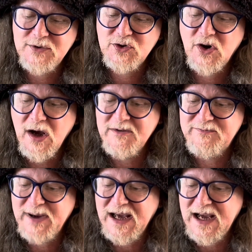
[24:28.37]
Crime of
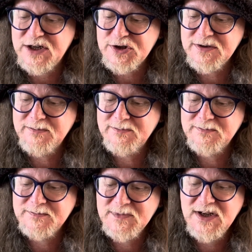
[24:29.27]
Passion,
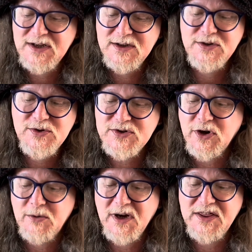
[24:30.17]
You
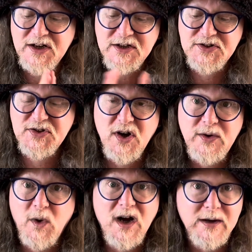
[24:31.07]
Stole My Thunder. Side
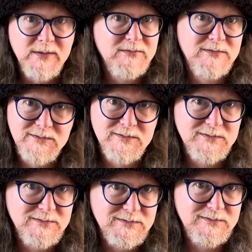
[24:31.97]
1,
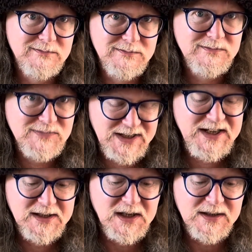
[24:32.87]

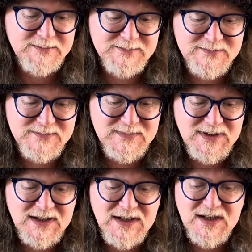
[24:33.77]
killer.
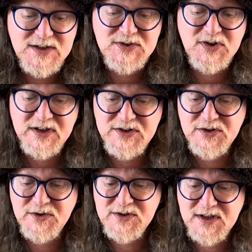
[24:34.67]
Side 2
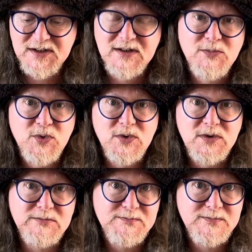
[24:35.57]
is a little
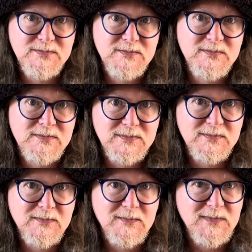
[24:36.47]
more,
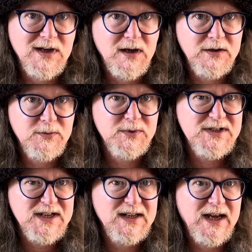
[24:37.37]
I don't want to
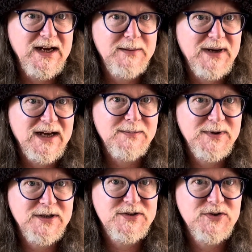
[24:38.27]
say laid back,
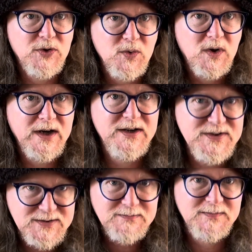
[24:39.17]
but it's not quite
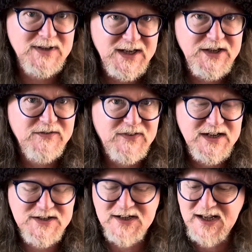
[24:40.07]
as in your
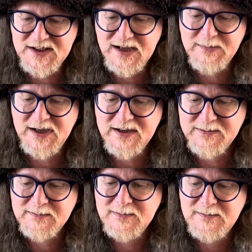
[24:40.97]
face and anthemic.
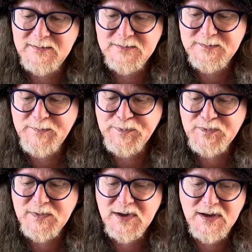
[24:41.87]

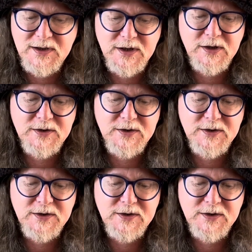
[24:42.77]
You know,